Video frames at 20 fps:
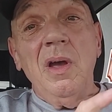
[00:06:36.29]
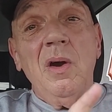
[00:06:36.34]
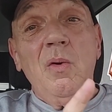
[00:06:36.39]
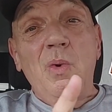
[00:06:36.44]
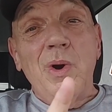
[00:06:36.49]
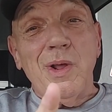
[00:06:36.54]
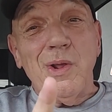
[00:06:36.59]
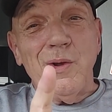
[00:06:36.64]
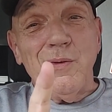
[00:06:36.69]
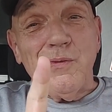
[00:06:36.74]

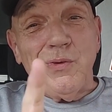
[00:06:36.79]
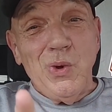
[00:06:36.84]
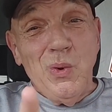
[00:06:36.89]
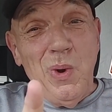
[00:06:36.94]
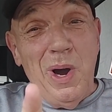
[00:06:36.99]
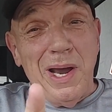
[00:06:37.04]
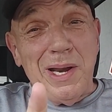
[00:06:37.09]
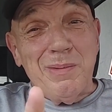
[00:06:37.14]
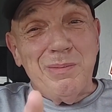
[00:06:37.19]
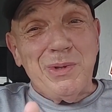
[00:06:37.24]
One of the few
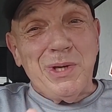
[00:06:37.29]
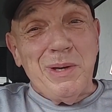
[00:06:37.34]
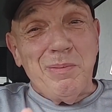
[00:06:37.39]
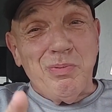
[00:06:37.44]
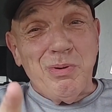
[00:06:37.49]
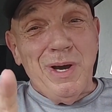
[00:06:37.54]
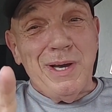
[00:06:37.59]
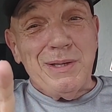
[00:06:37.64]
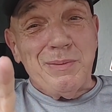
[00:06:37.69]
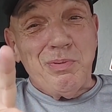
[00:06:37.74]
items he
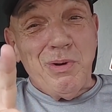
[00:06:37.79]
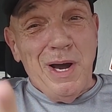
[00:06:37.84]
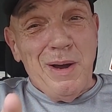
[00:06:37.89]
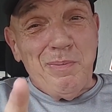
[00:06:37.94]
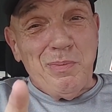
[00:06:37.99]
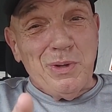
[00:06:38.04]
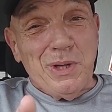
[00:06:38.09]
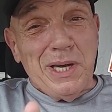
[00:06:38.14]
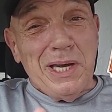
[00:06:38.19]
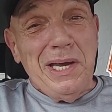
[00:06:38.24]
priced
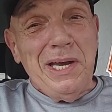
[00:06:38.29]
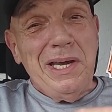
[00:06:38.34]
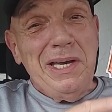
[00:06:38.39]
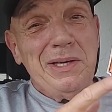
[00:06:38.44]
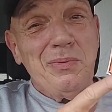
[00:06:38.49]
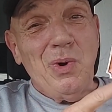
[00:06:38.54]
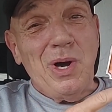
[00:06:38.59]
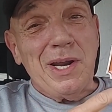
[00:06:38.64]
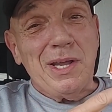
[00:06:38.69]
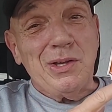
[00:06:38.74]
properly.
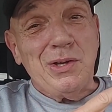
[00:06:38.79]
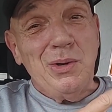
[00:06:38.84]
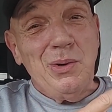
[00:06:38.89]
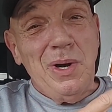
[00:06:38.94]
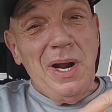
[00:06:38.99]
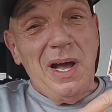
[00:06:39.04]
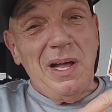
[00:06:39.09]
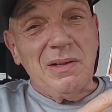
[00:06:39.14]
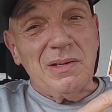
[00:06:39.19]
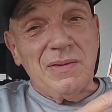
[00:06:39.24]
He wanted
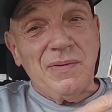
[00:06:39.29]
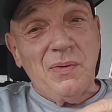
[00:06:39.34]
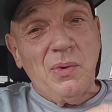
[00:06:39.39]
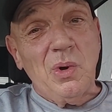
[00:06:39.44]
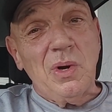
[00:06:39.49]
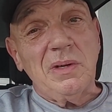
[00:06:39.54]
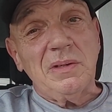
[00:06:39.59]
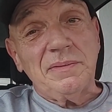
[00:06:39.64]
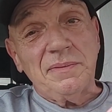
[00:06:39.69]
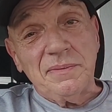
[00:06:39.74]
$2
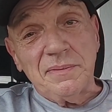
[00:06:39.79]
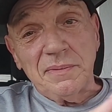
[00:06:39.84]
for it.